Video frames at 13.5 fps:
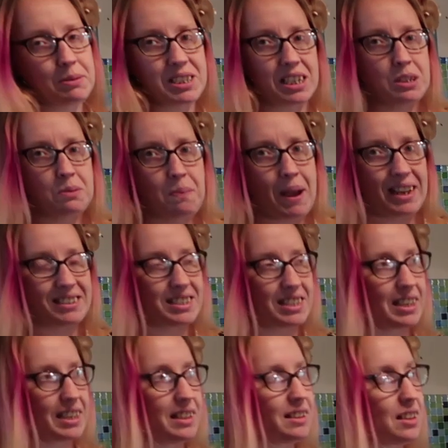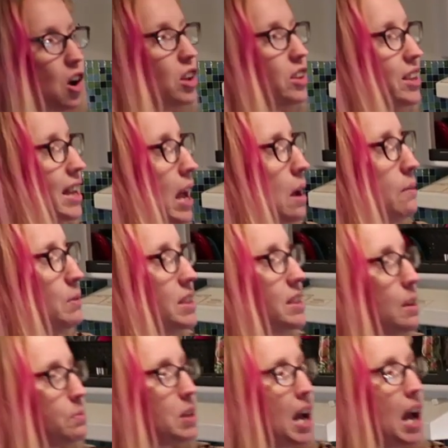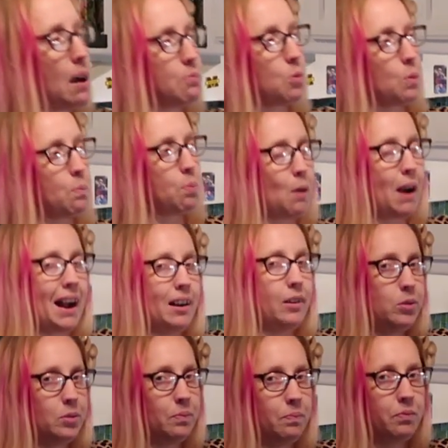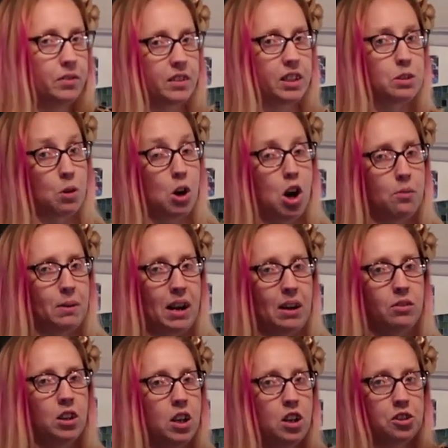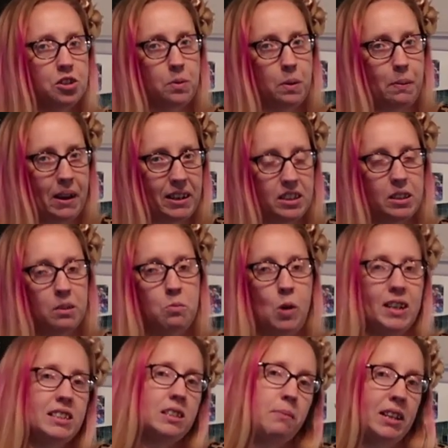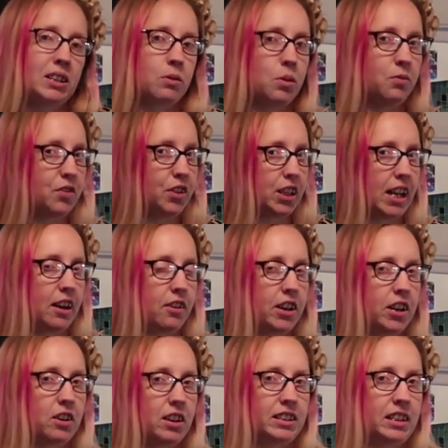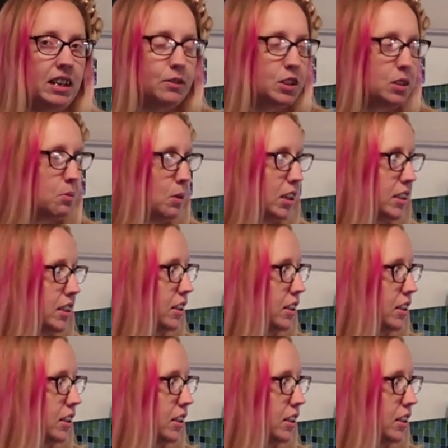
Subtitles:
besides painting it. All the cabinets up top were brown. These were all brown. So we painted them white to make the room feel airier, and then obviously we wanted